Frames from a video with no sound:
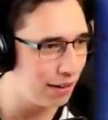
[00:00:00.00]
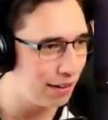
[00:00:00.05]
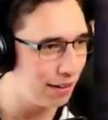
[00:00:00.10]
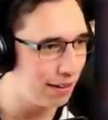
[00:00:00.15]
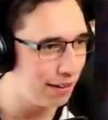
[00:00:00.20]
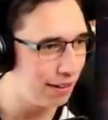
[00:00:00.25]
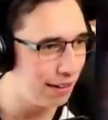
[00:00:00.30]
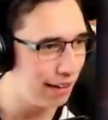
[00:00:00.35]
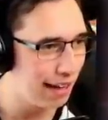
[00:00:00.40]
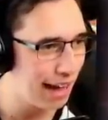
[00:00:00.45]

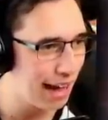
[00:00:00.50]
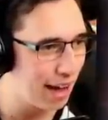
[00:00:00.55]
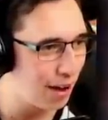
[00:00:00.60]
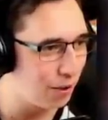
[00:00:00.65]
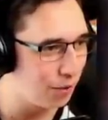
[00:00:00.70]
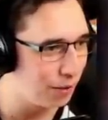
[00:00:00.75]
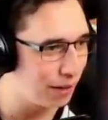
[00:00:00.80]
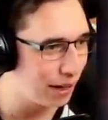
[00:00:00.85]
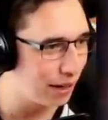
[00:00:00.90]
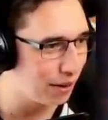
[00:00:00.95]
Ow!
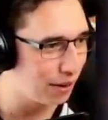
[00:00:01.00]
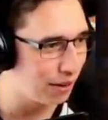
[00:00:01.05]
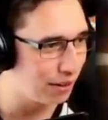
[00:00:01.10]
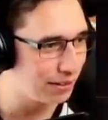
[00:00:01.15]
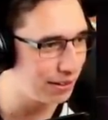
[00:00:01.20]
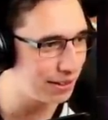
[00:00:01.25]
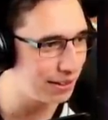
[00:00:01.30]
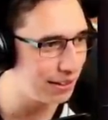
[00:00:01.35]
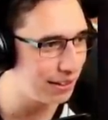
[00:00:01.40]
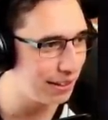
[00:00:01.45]
That
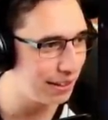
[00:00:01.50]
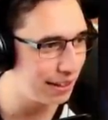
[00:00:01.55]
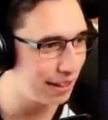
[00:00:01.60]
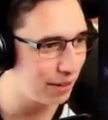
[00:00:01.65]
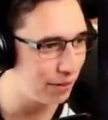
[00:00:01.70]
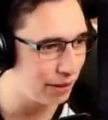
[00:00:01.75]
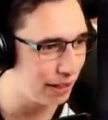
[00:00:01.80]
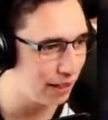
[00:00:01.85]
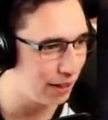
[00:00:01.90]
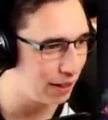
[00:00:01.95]
hurt.
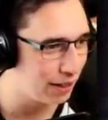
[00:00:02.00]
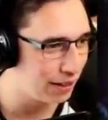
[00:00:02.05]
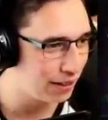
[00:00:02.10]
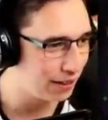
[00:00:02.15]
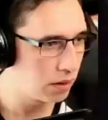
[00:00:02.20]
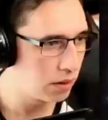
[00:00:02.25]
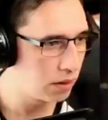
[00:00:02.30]
That really hurt.